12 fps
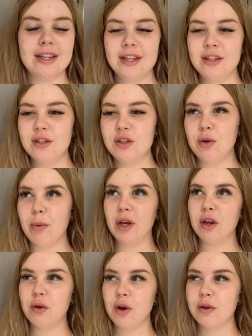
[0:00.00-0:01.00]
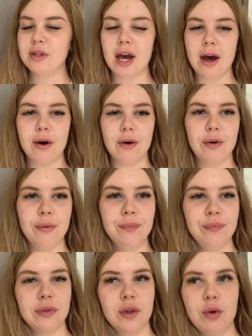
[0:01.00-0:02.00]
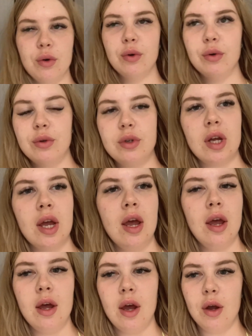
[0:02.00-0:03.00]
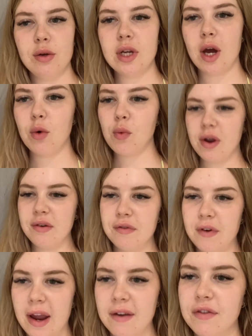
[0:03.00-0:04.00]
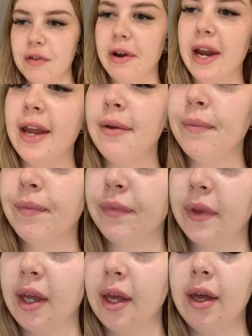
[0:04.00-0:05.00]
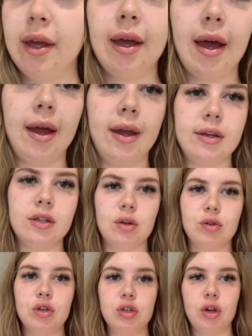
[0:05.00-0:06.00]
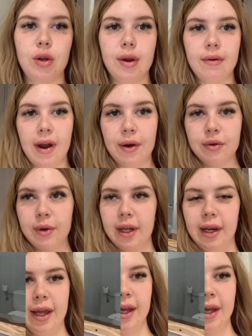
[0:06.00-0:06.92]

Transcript: into my new hotel called Hotel 153 and I'll just show you around quickly.